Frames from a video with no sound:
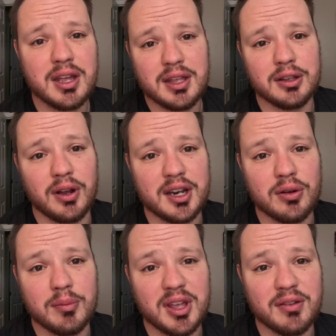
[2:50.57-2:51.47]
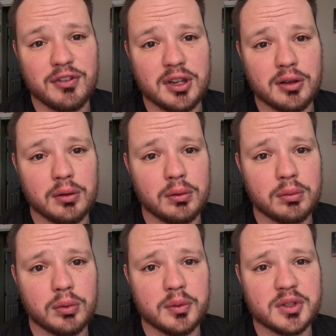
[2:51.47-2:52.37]
you know, I know I made a video,
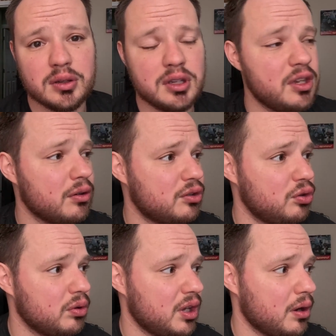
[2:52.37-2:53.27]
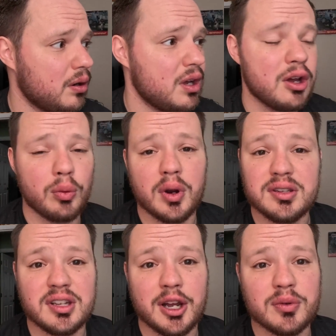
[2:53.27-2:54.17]
what was it, a year or two ago, where I
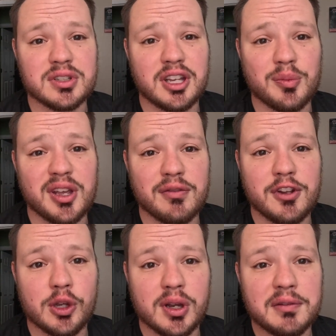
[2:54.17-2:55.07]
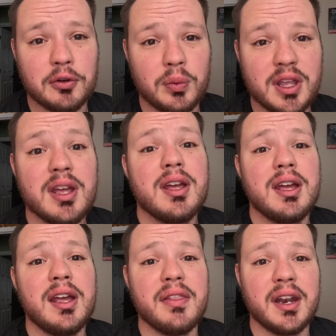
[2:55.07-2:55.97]
said I wasn't going to make a video every week,
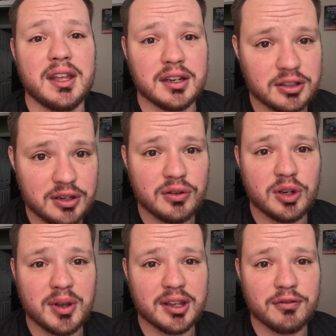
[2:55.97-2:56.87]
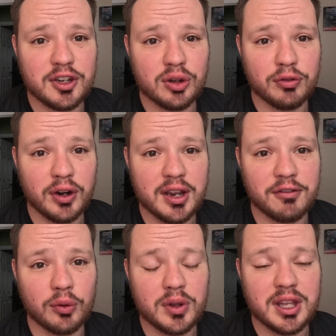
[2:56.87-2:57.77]
and then I continued to make a video for
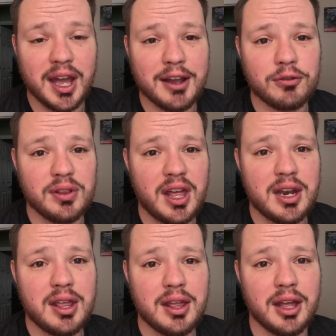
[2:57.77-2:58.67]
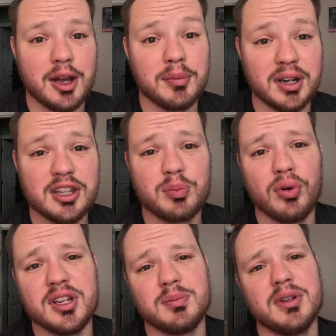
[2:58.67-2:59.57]
every week after that. But at this
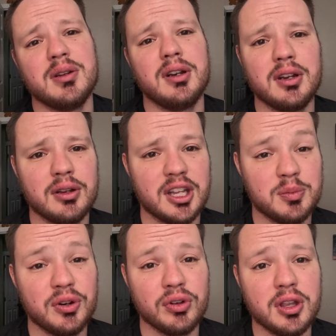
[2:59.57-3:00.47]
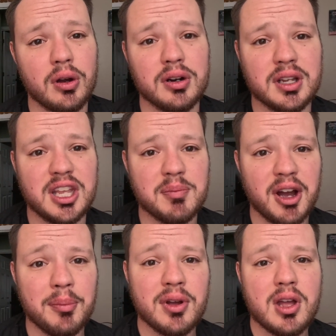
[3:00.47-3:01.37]
point, it's been really hard to keep
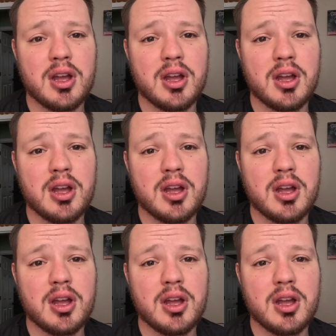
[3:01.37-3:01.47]
up